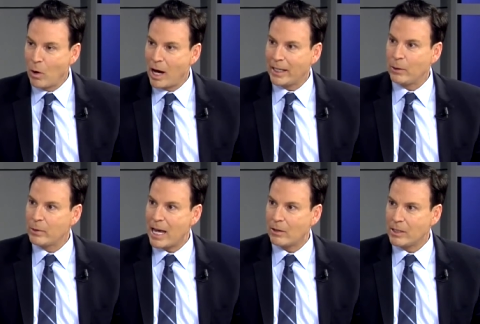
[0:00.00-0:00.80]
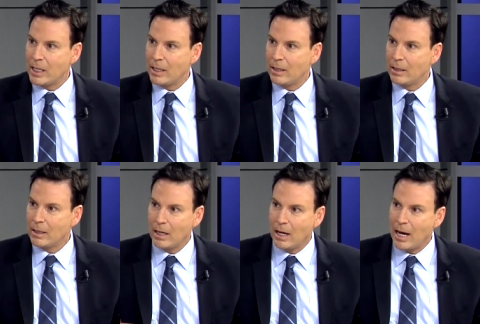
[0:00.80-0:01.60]
walk in without teeth
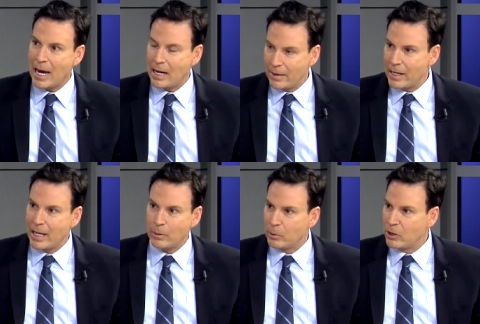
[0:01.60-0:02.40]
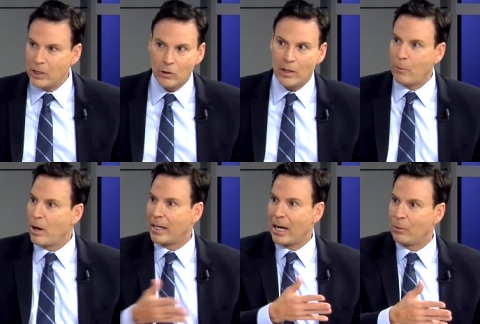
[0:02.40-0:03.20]
and on the day of the procedure they
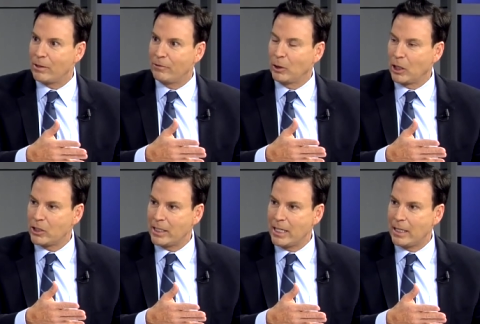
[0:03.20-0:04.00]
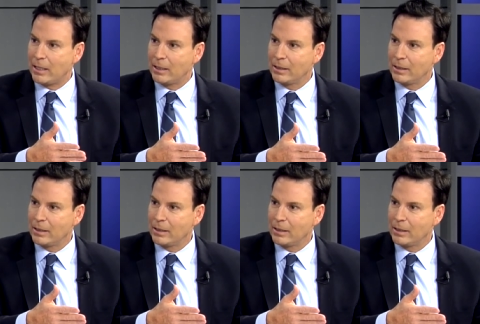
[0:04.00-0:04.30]
walk out with a full arch of teeth